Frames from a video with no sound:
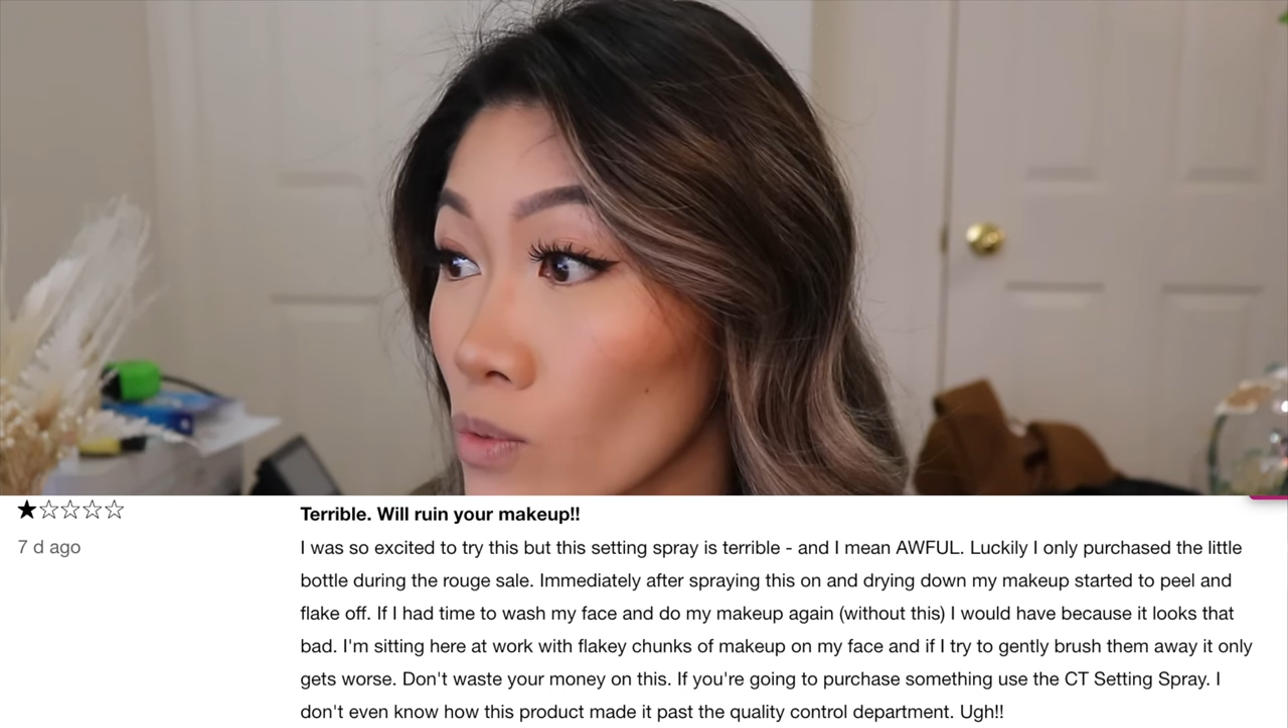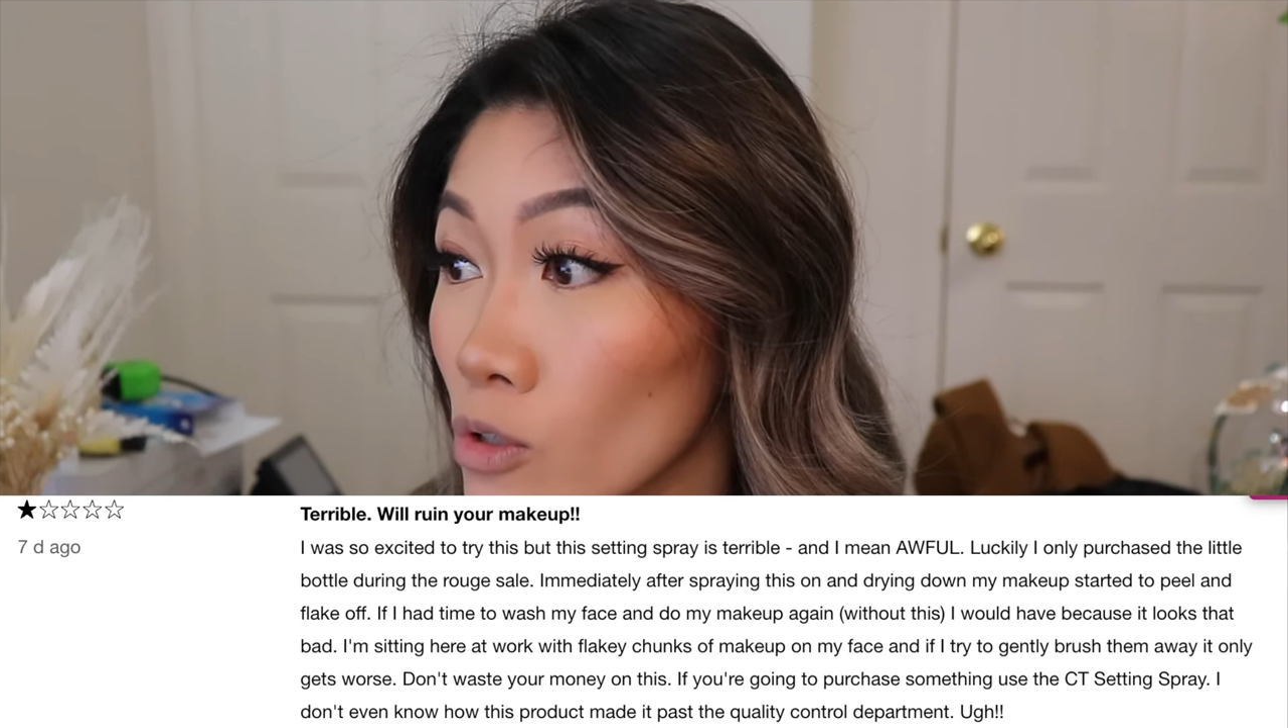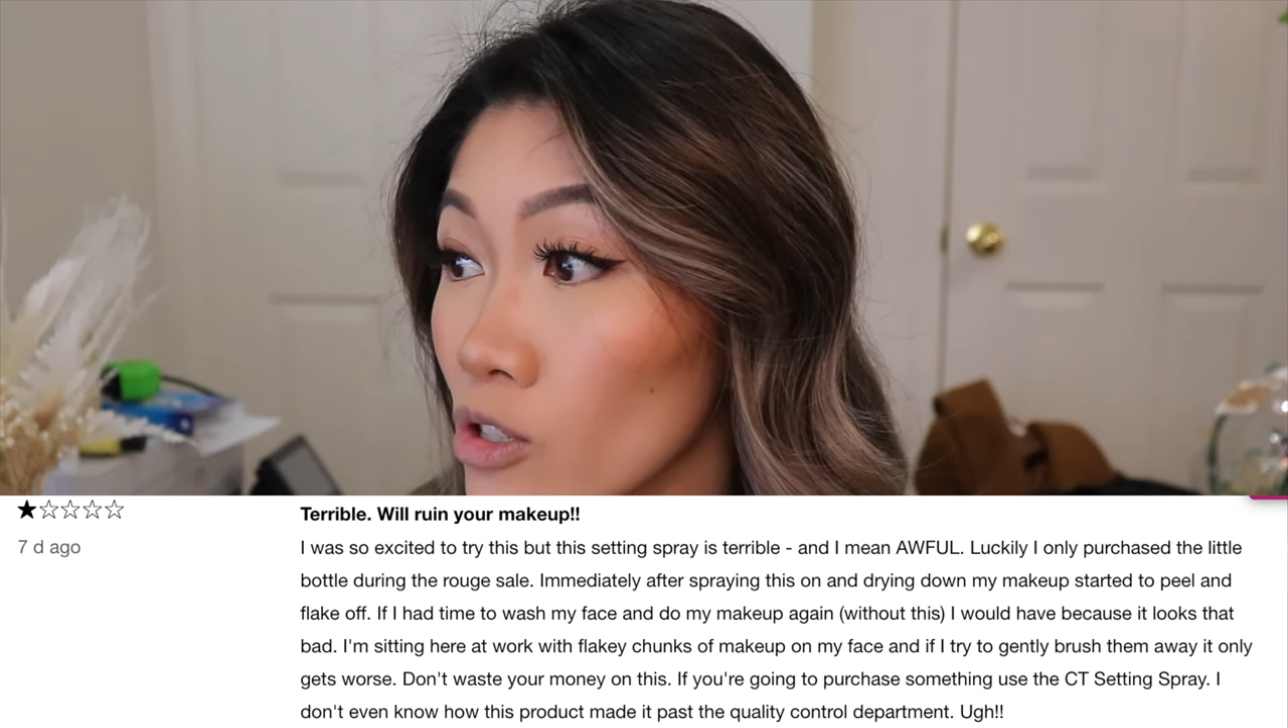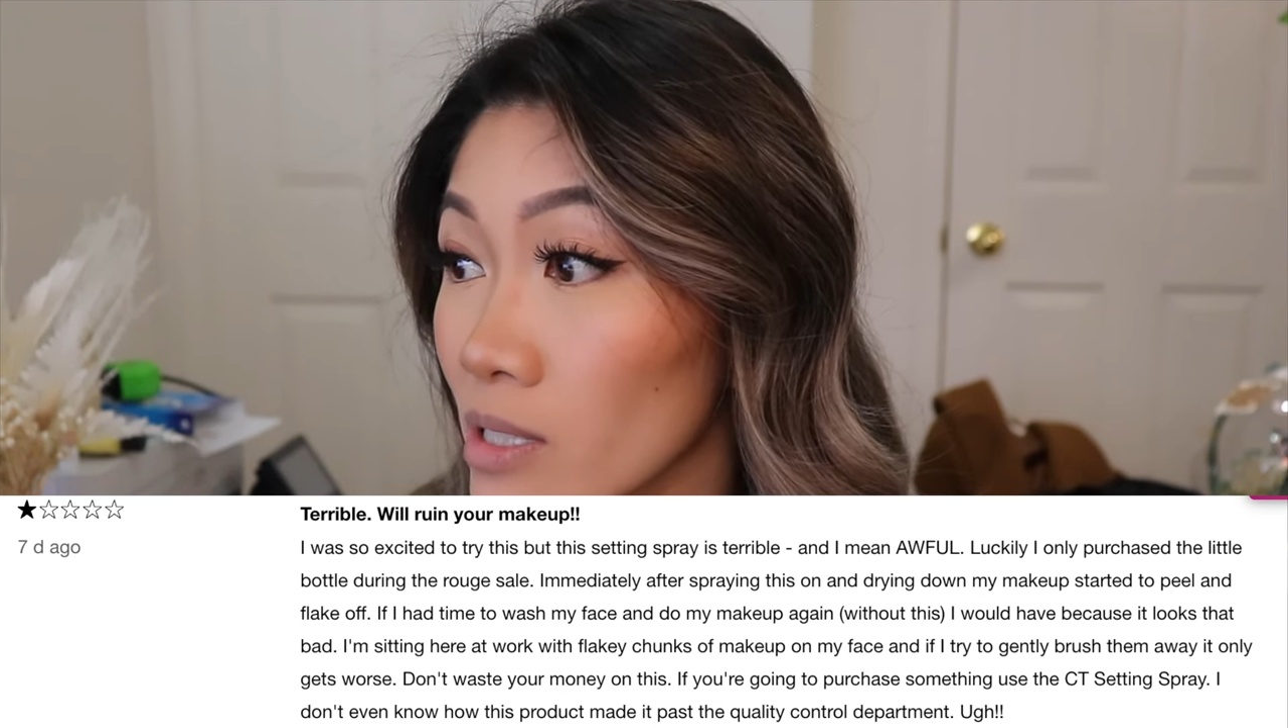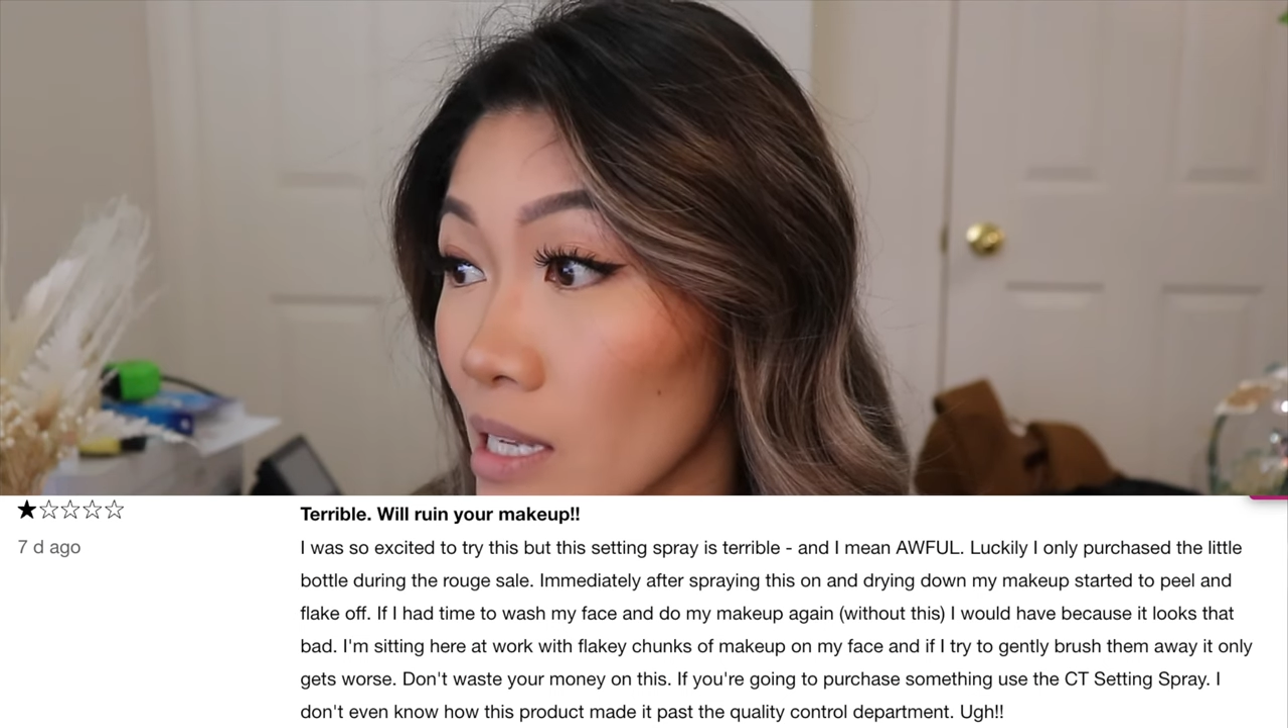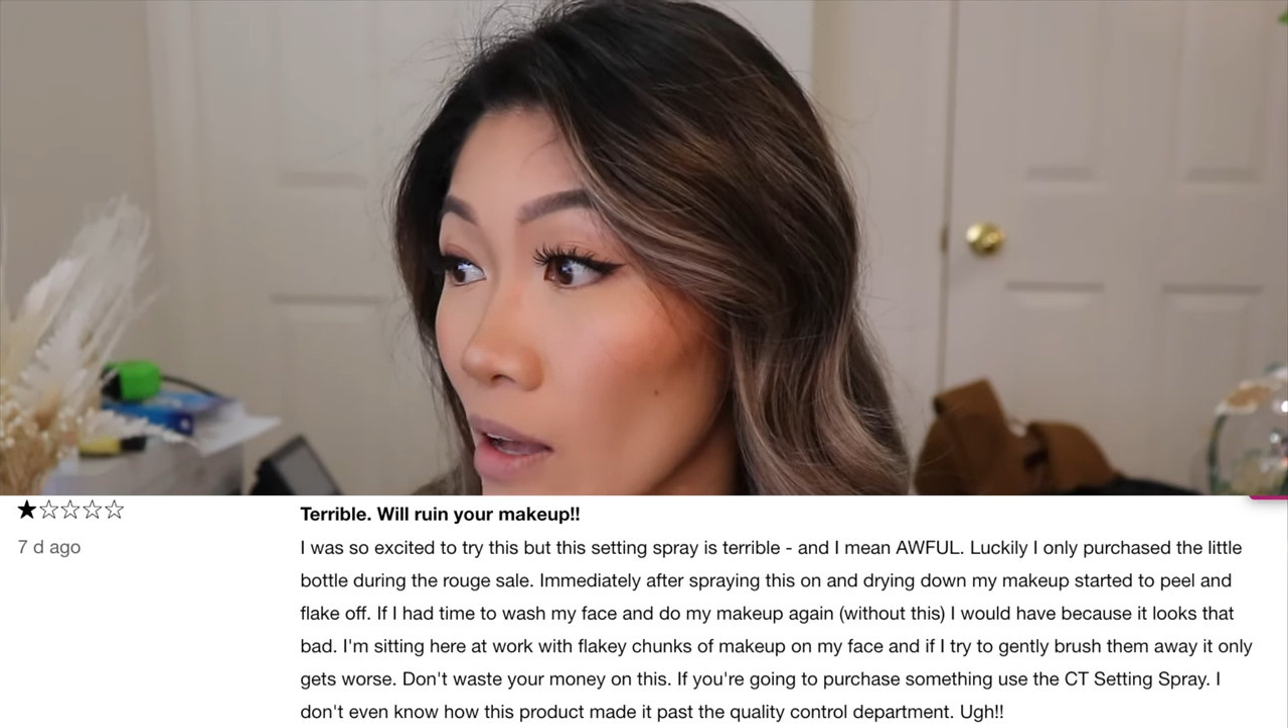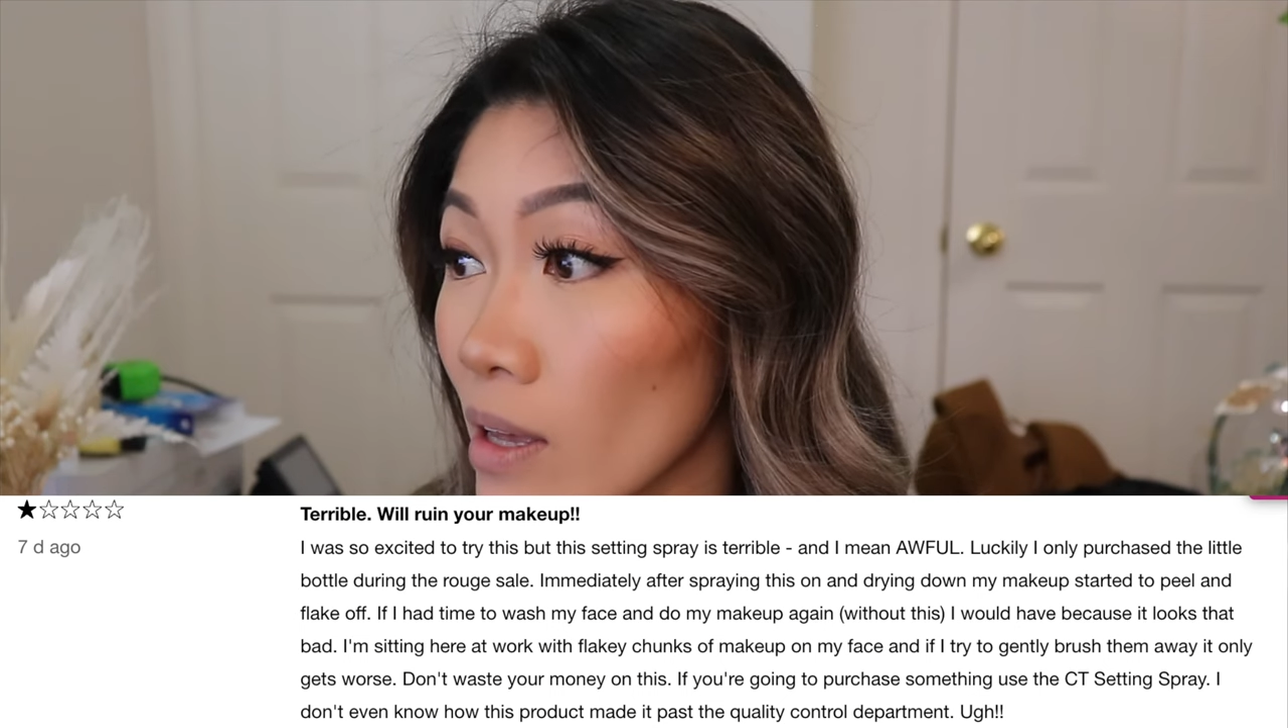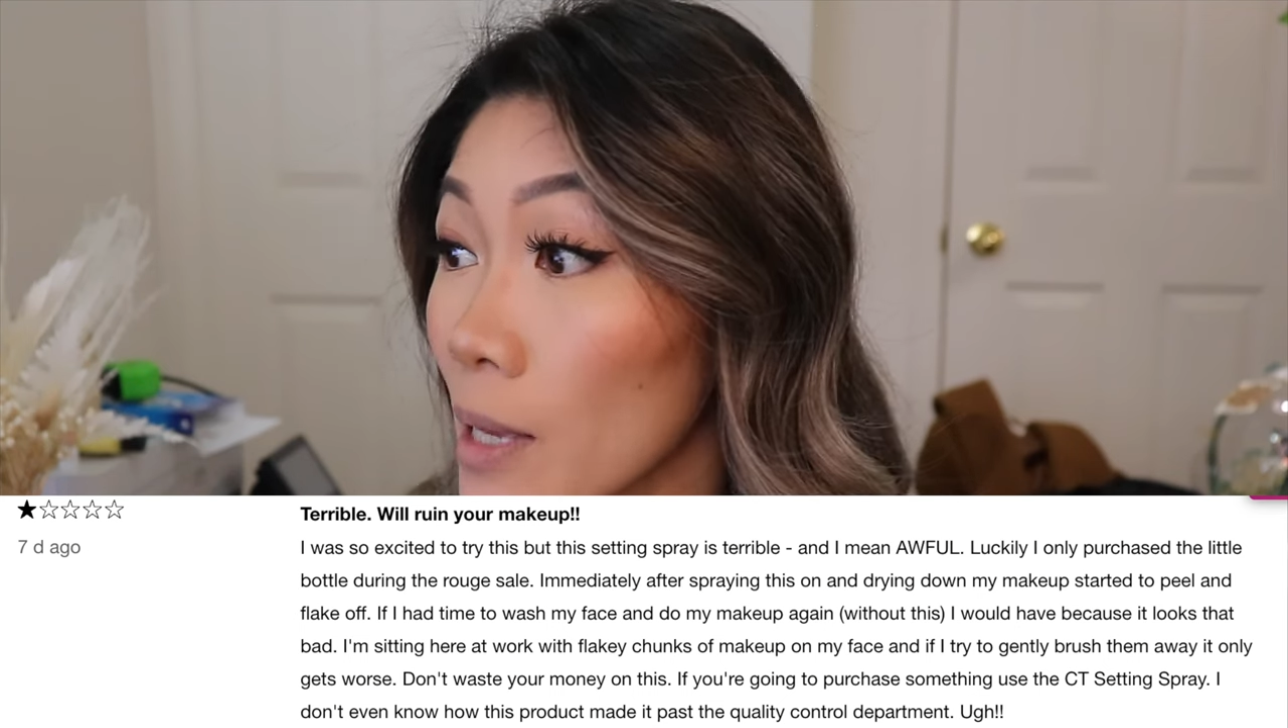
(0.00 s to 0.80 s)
Rouge sale.